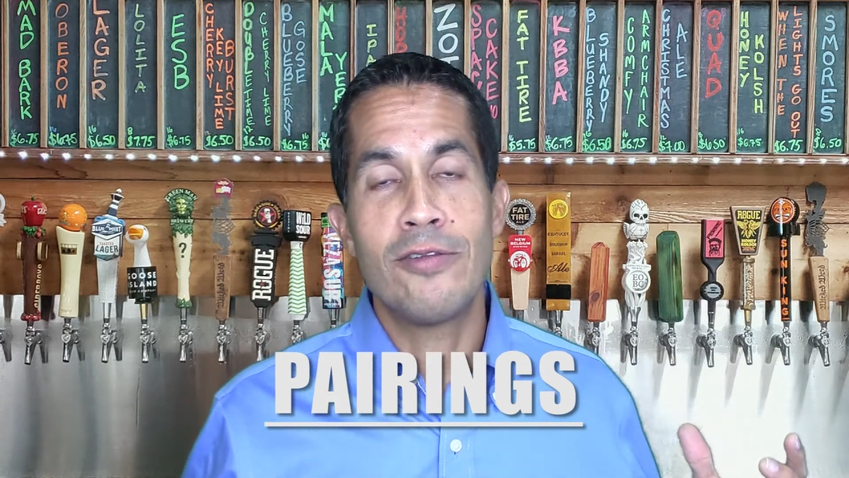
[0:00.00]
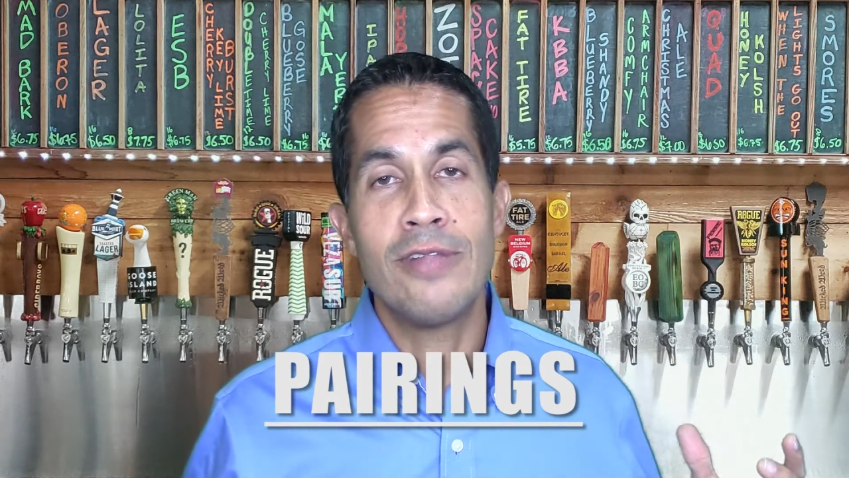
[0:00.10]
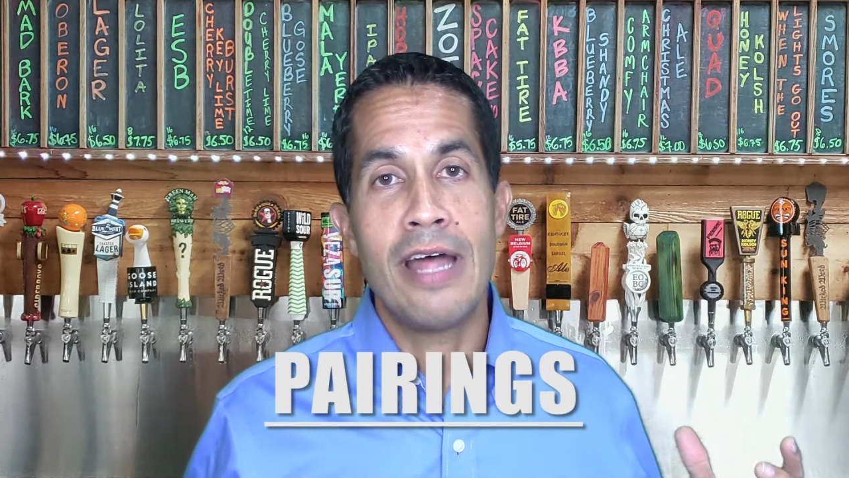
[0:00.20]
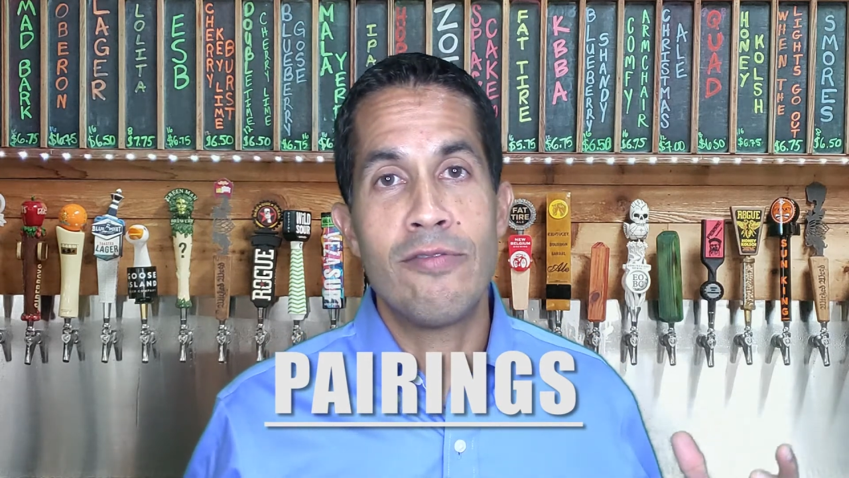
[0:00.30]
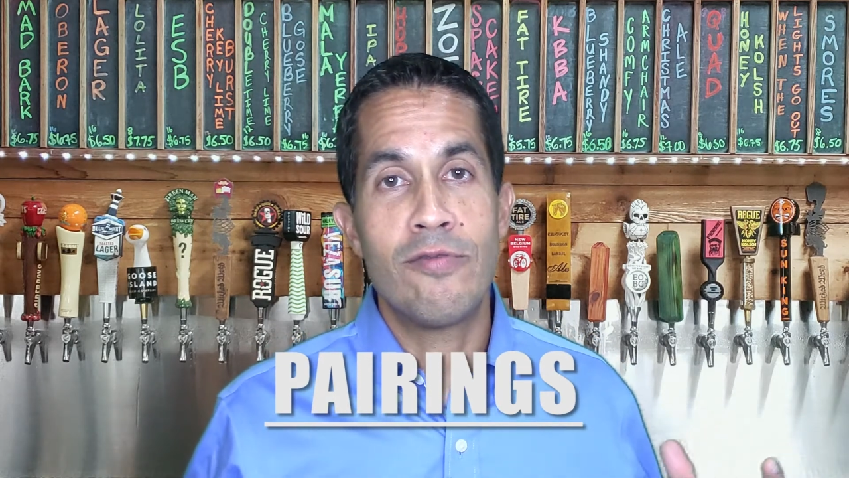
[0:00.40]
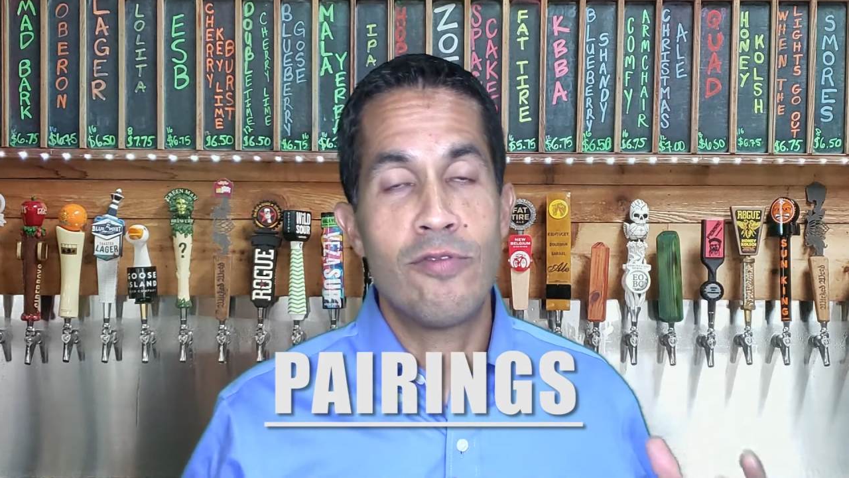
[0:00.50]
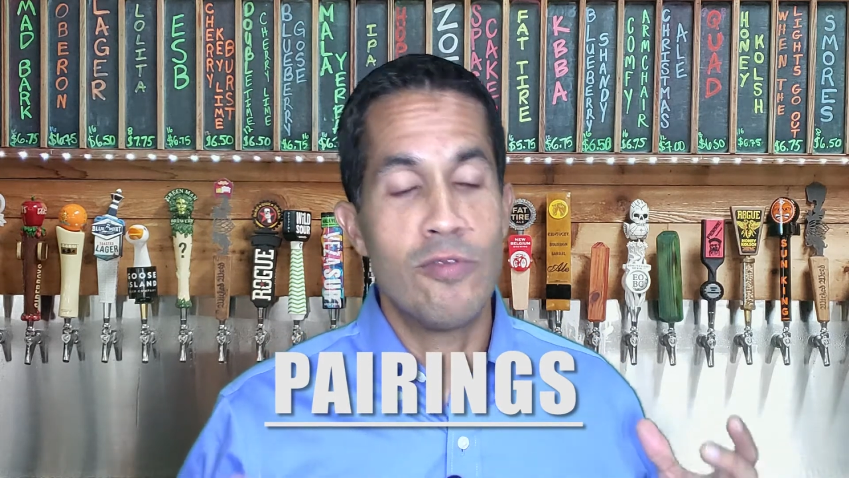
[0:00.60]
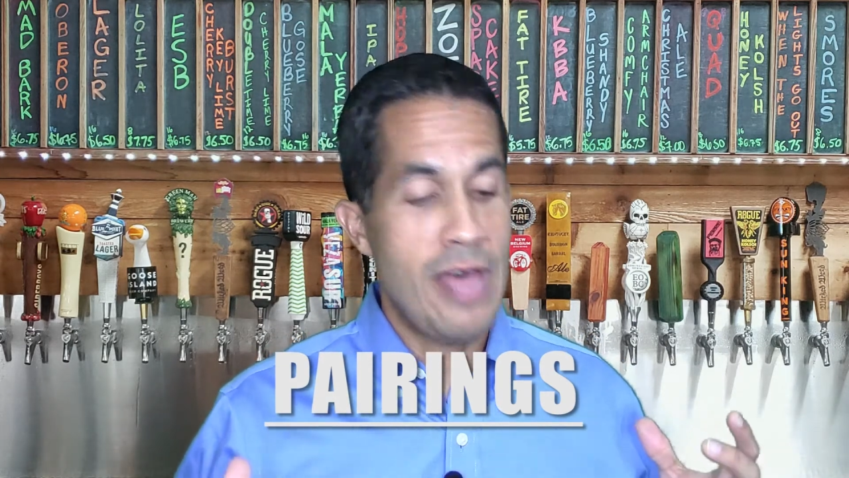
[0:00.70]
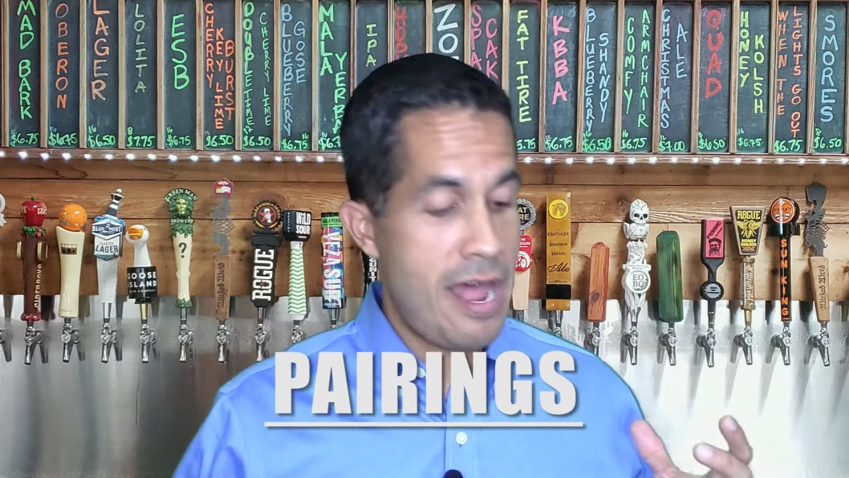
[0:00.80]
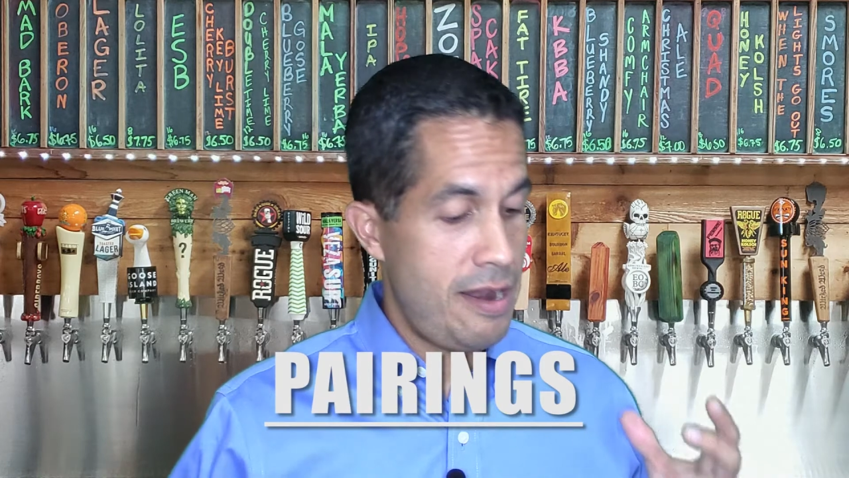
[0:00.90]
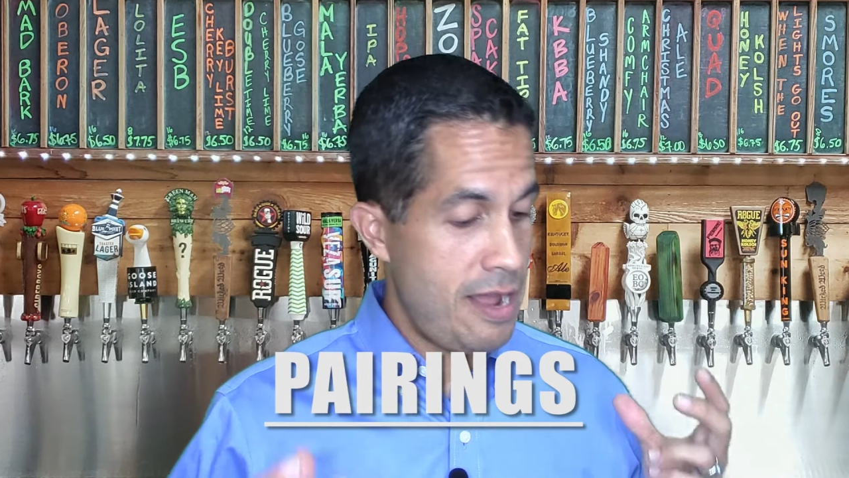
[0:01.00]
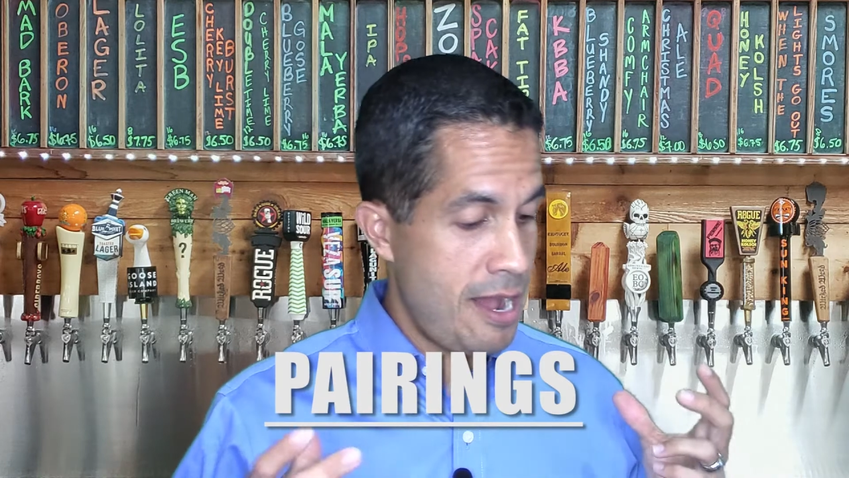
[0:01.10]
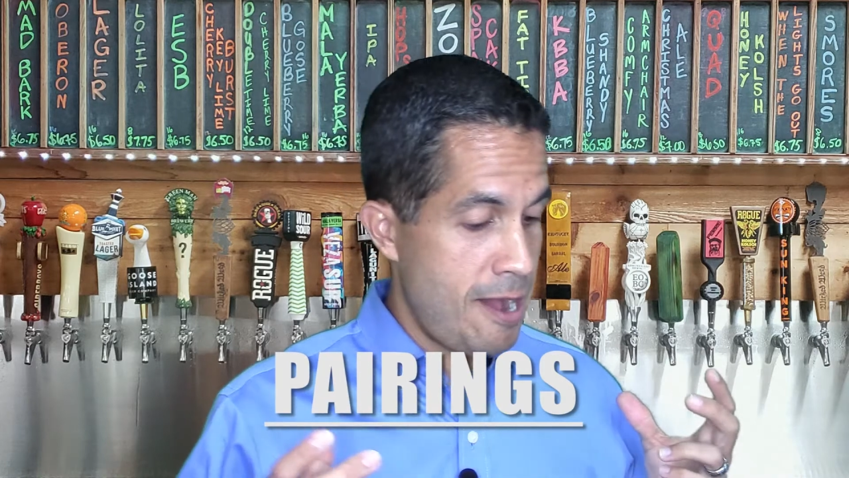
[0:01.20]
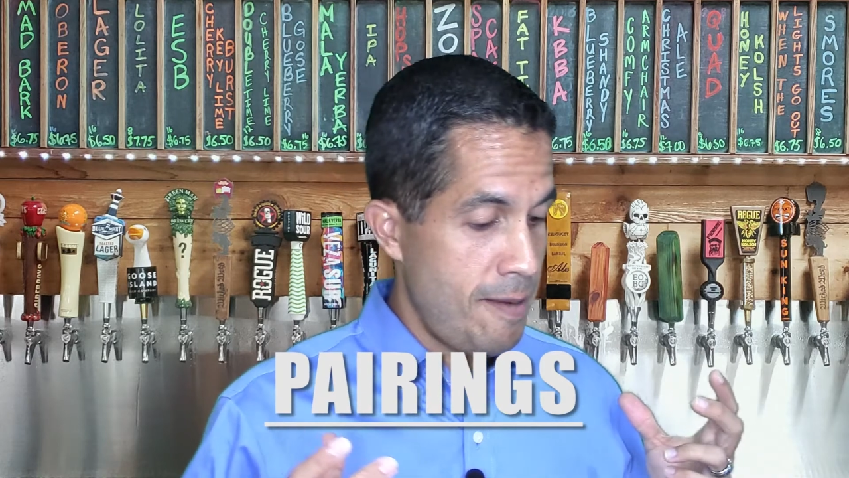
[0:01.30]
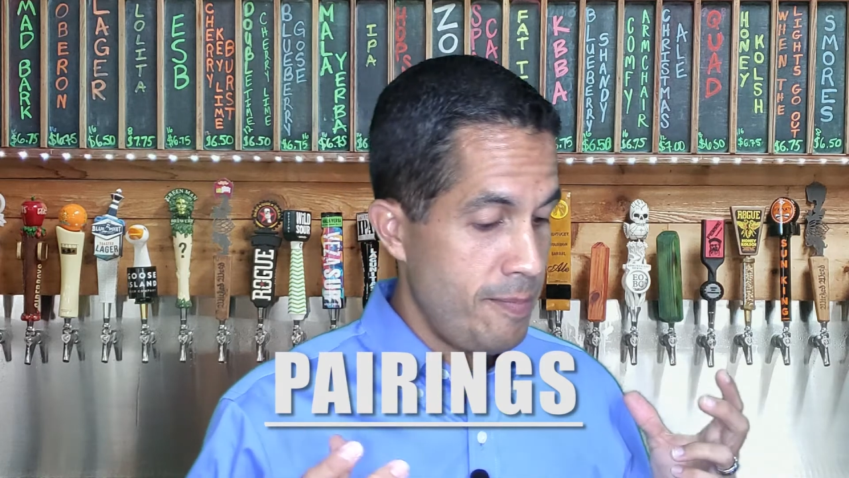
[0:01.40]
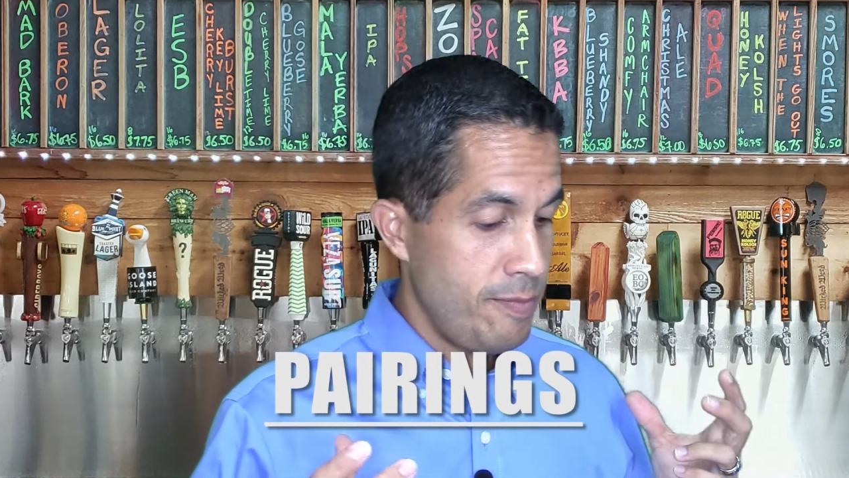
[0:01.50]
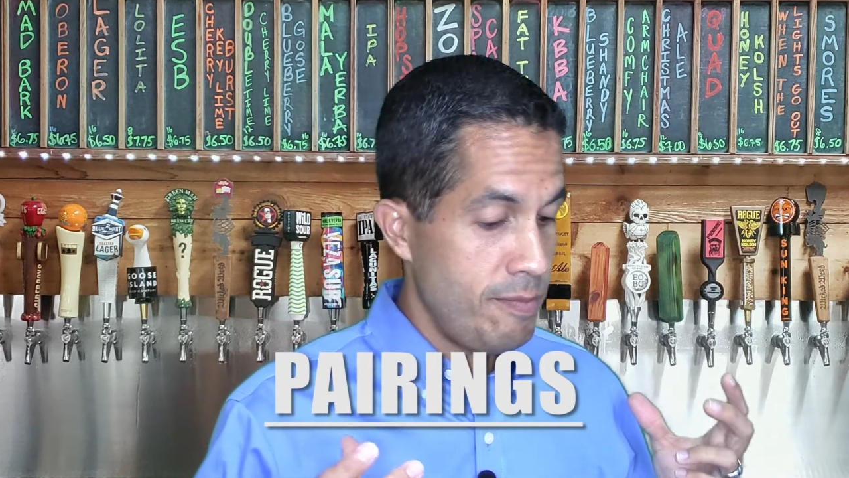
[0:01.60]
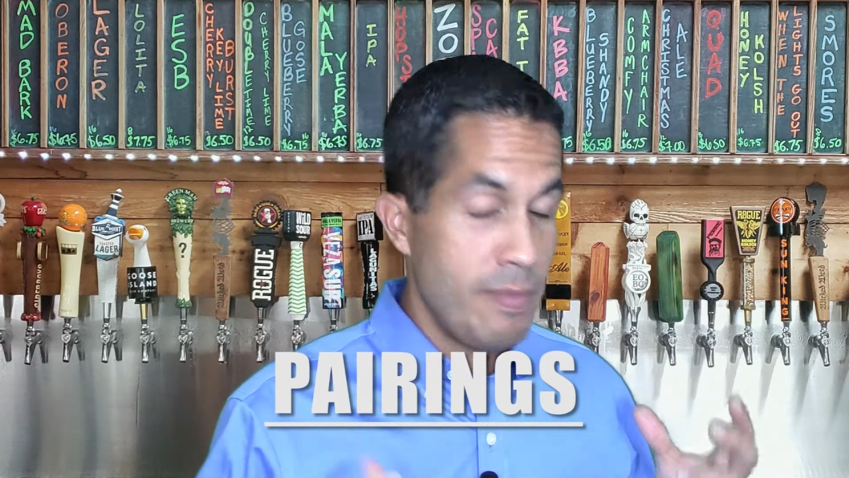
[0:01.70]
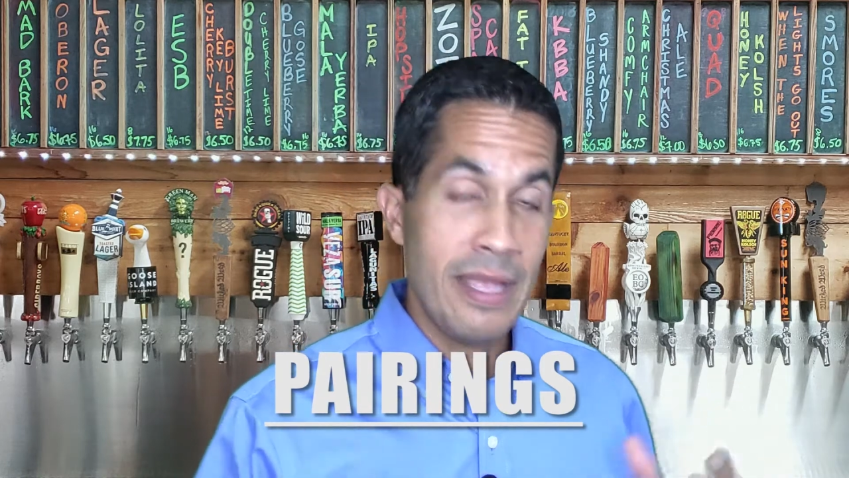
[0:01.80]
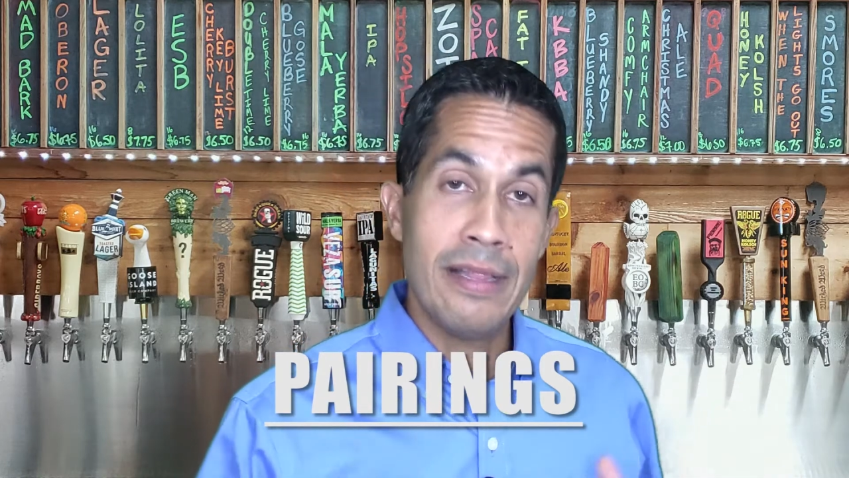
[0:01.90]
to that
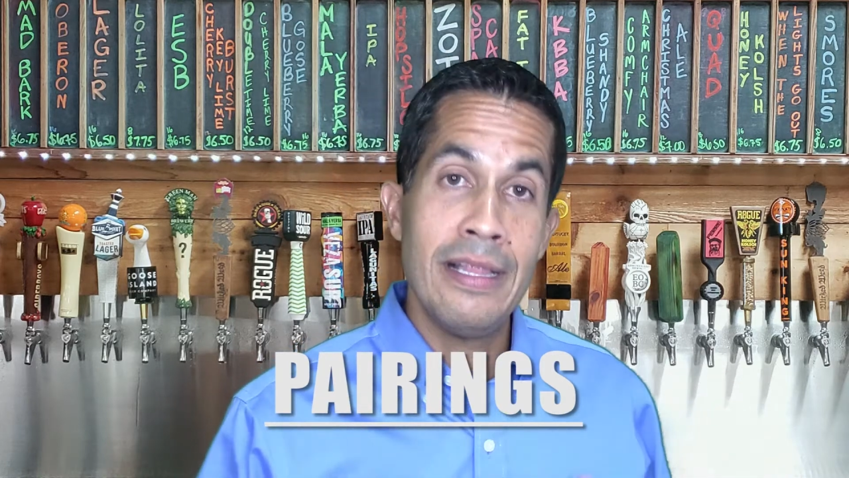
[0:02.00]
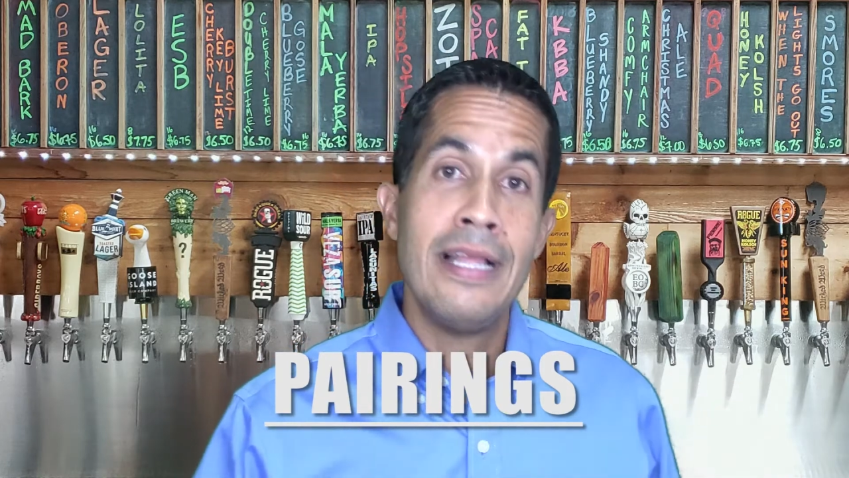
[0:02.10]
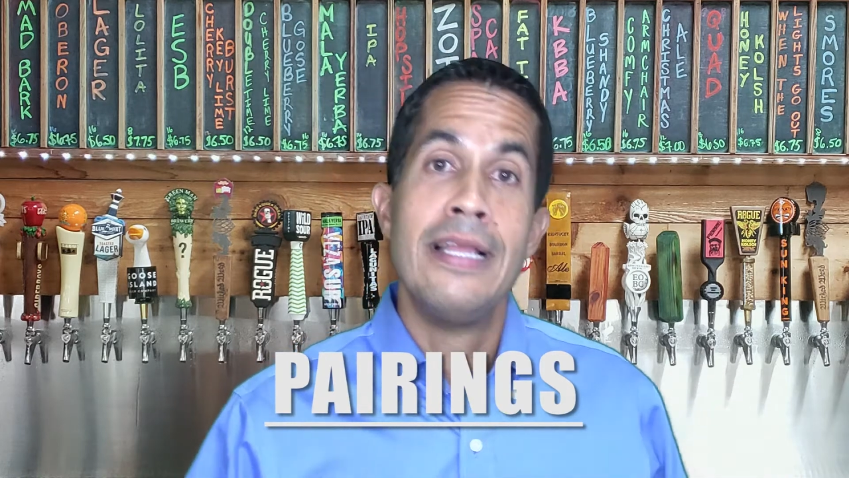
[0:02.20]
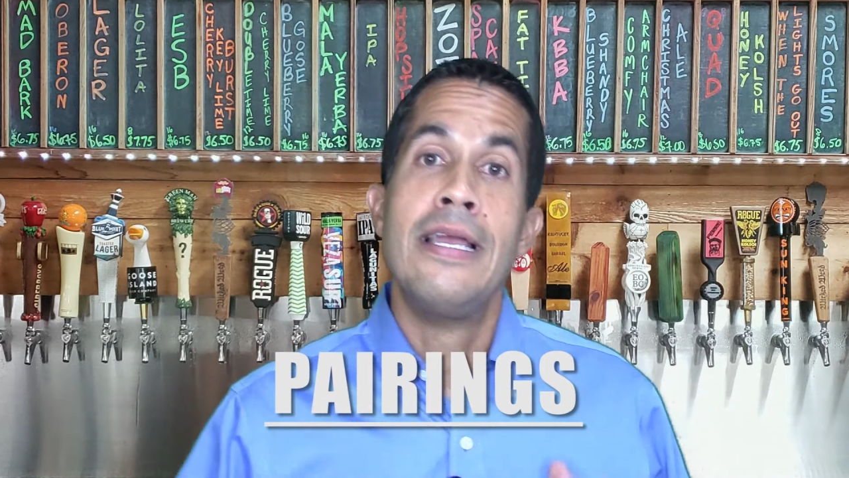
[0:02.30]
meal,